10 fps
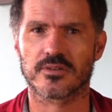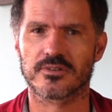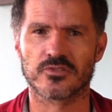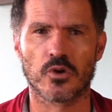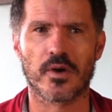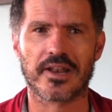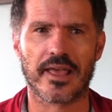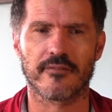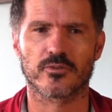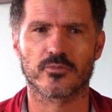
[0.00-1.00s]
there was no one
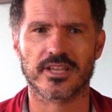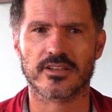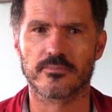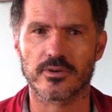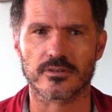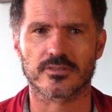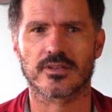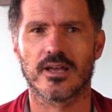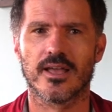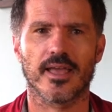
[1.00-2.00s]
left to protect the
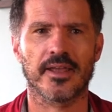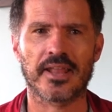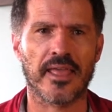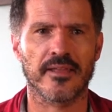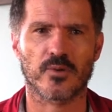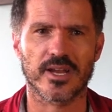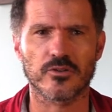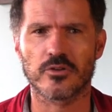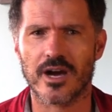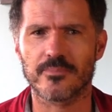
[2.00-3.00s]
books and handwrite
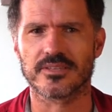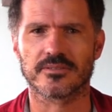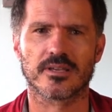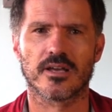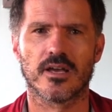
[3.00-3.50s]
new copies.